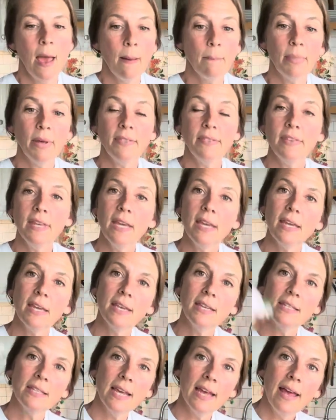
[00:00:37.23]
But
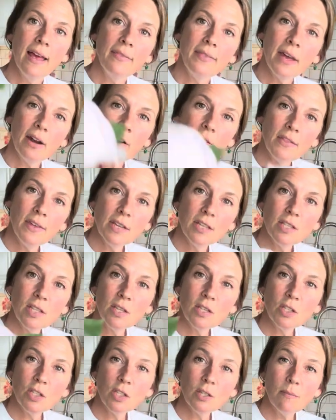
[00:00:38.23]
these that are this
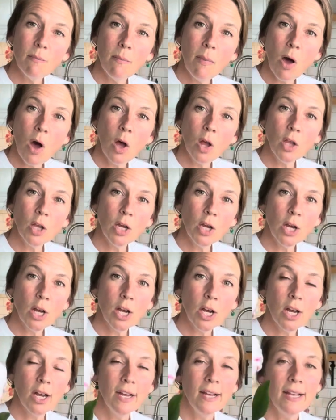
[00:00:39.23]

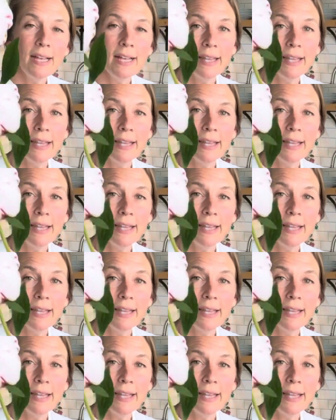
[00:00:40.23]
smaller,